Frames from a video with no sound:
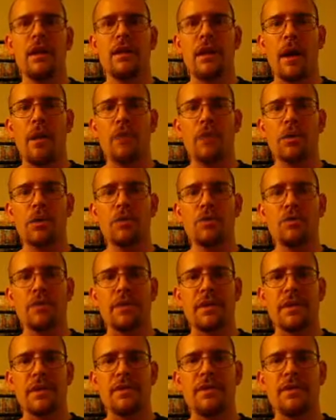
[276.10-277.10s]
that works
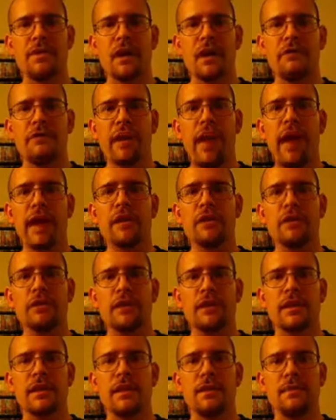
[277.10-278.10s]
with this stuff
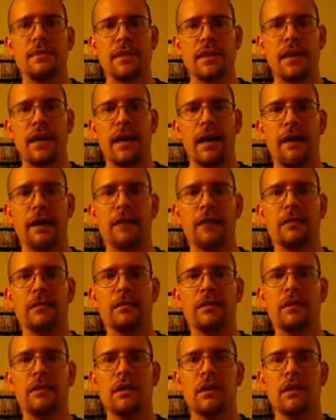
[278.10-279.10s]
actually keeps it on.
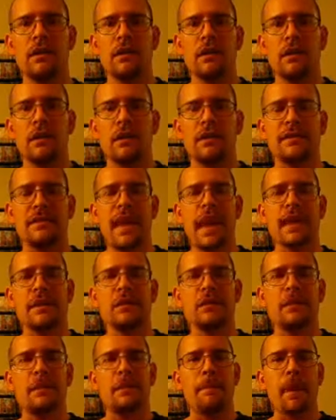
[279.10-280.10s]
It's
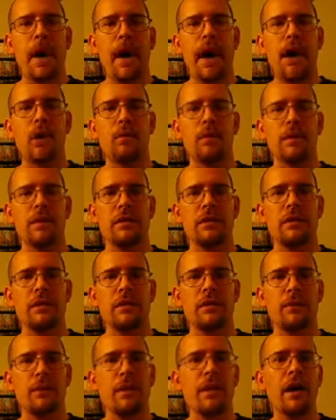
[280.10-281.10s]
actually powered
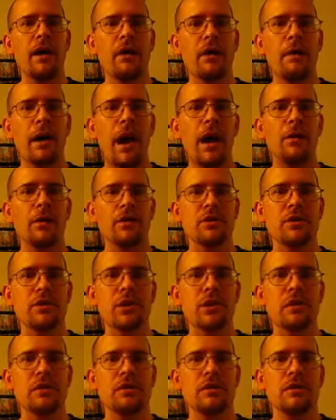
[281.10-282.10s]
without a power
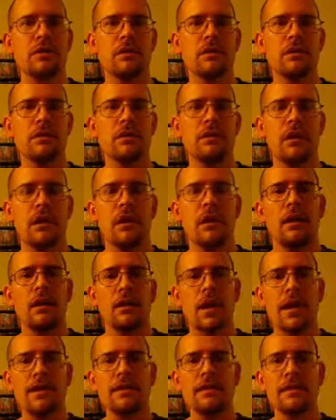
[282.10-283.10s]
source.
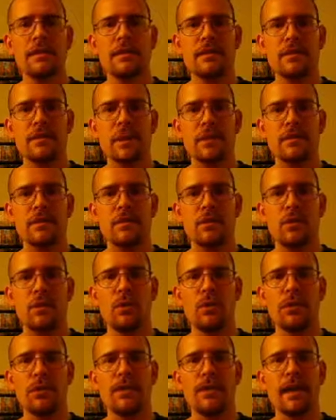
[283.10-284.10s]
Lots of this stuff is
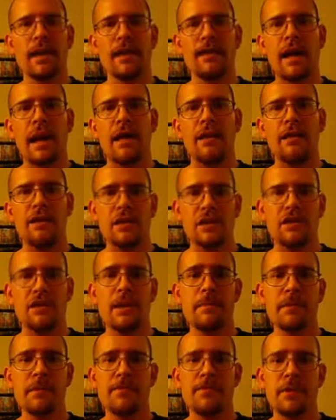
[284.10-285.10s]
older technology.
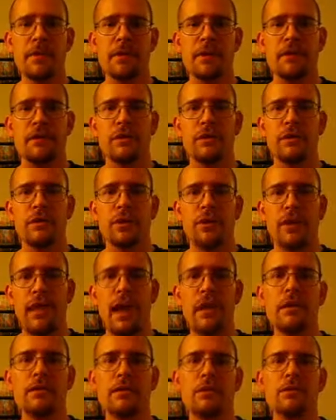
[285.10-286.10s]
Some is very new.
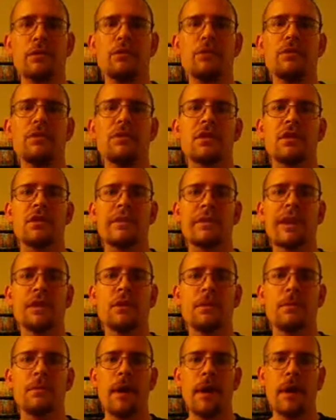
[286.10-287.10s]
Now they're introducing
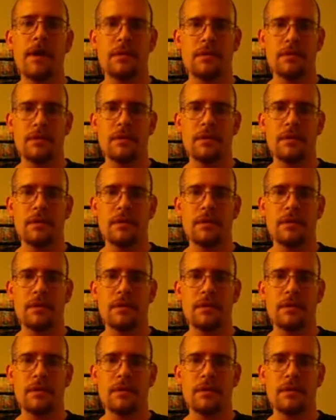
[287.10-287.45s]
nanobots,